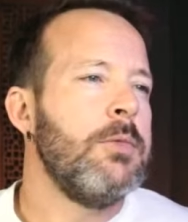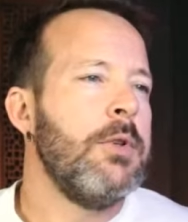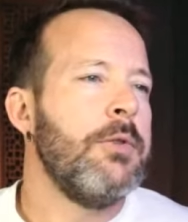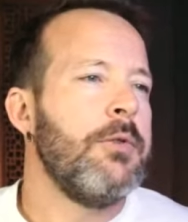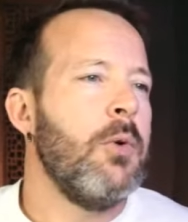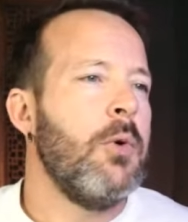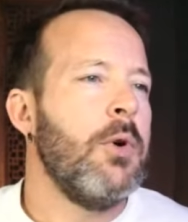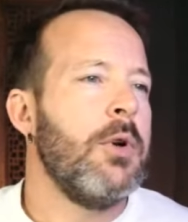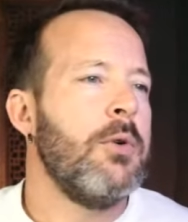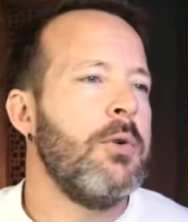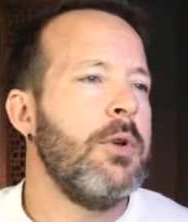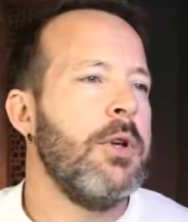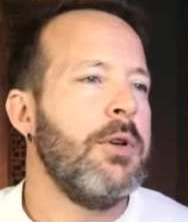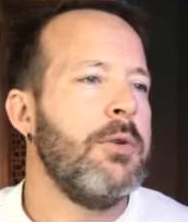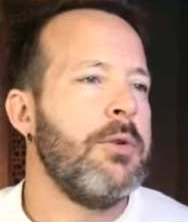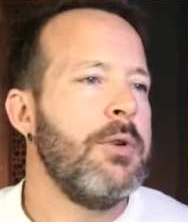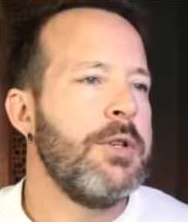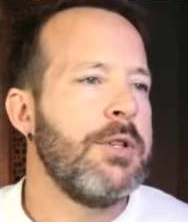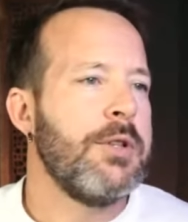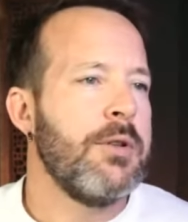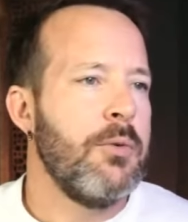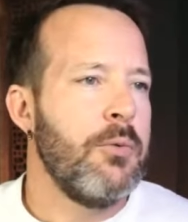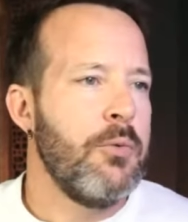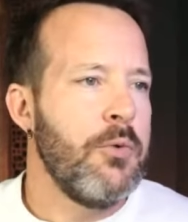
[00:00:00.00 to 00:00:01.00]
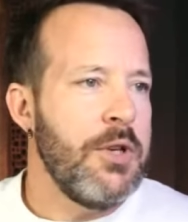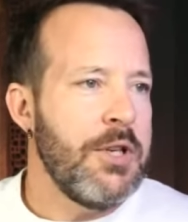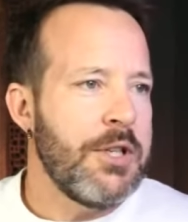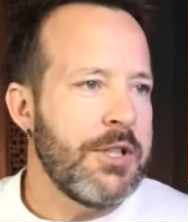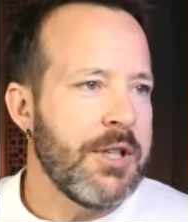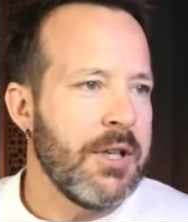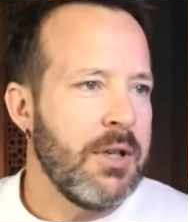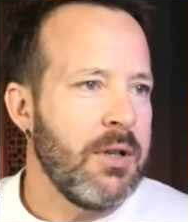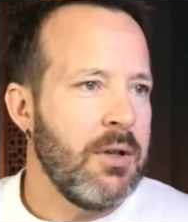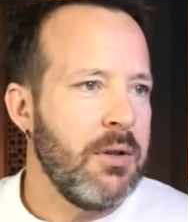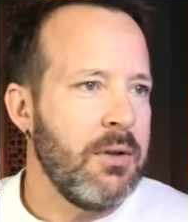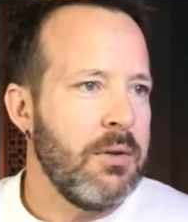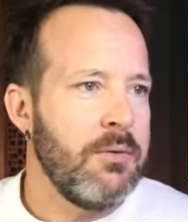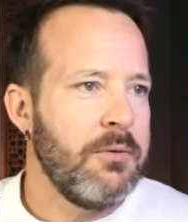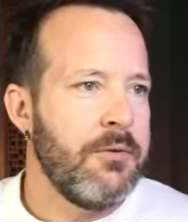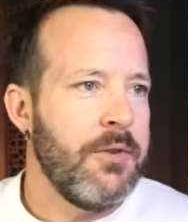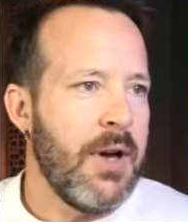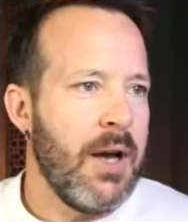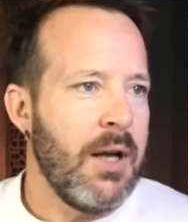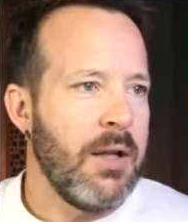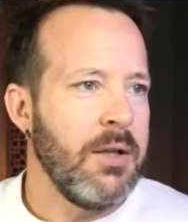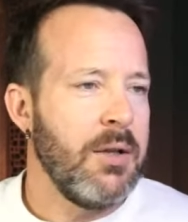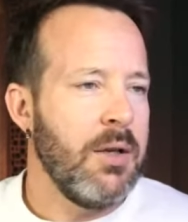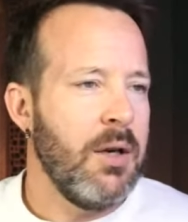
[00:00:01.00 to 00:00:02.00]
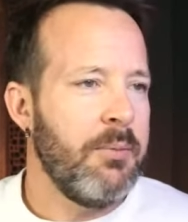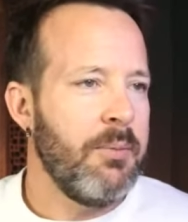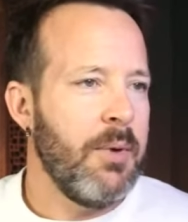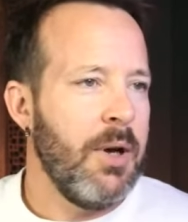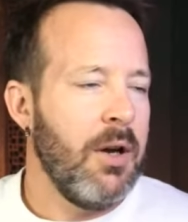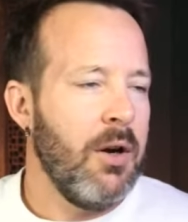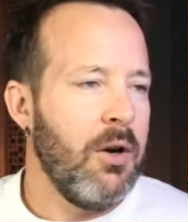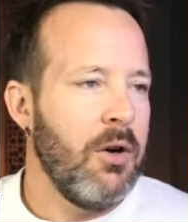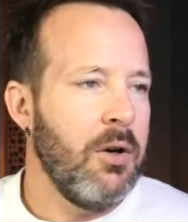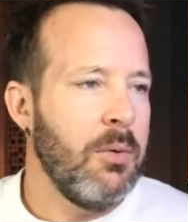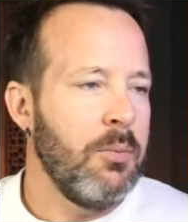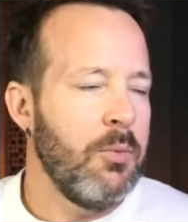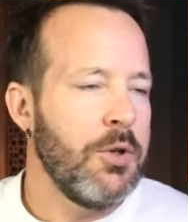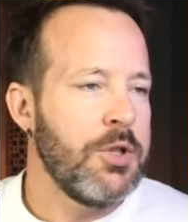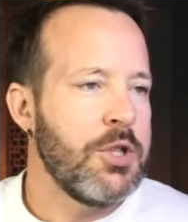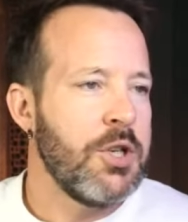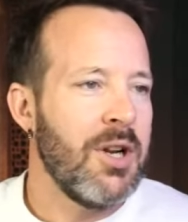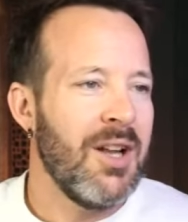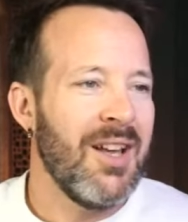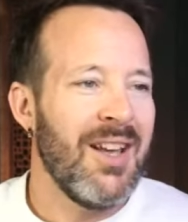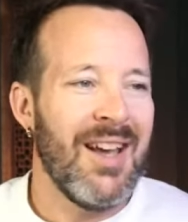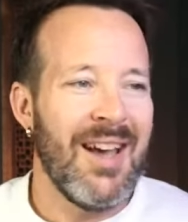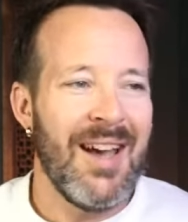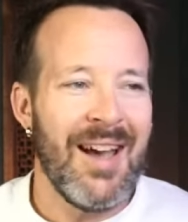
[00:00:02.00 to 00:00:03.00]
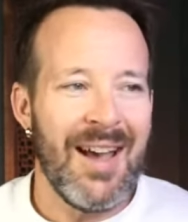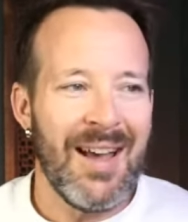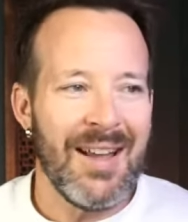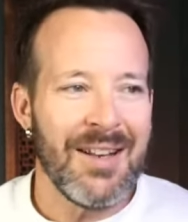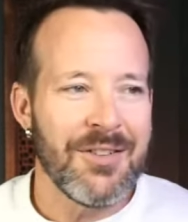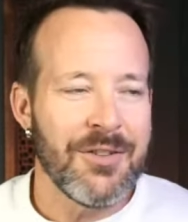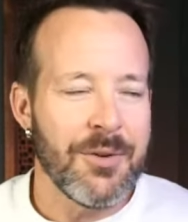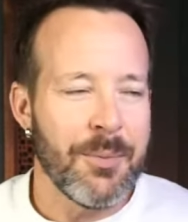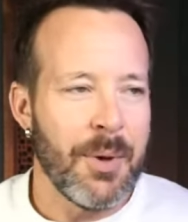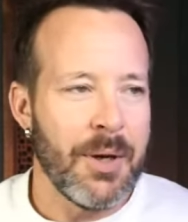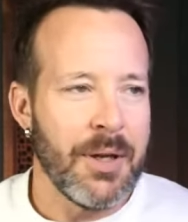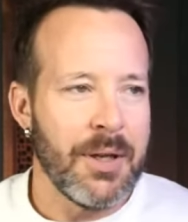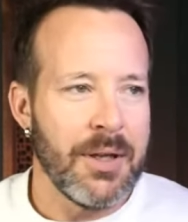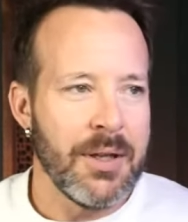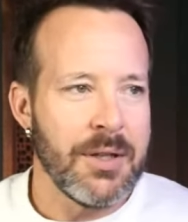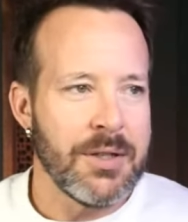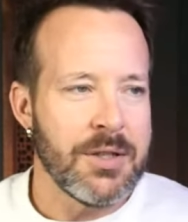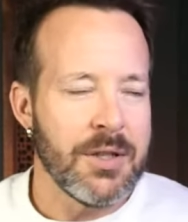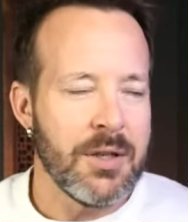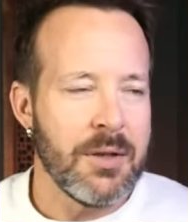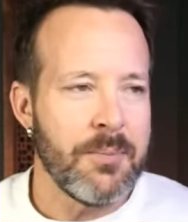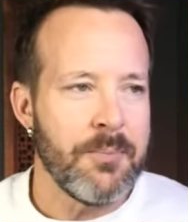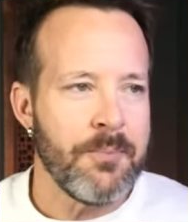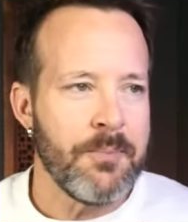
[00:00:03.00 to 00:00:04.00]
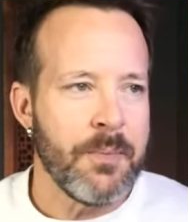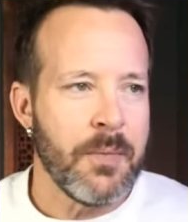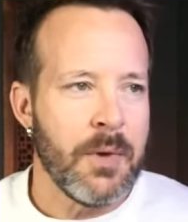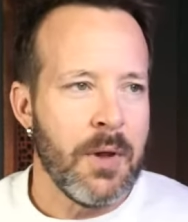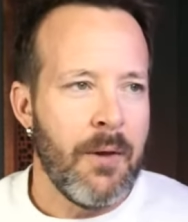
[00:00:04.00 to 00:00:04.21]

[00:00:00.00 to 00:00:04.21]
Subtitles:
I want to increase the resale value of my home, what should I add to my kitchen?